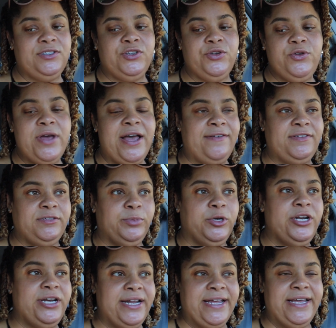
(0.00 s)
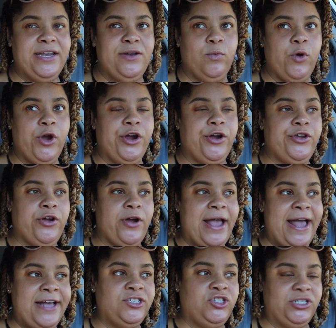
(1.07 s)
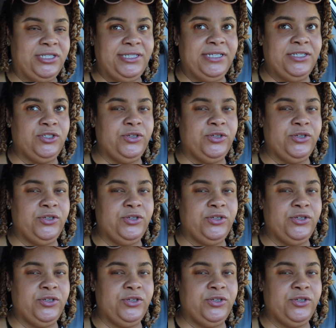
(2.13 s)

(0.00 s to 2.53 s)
So you have to put it in where your address is.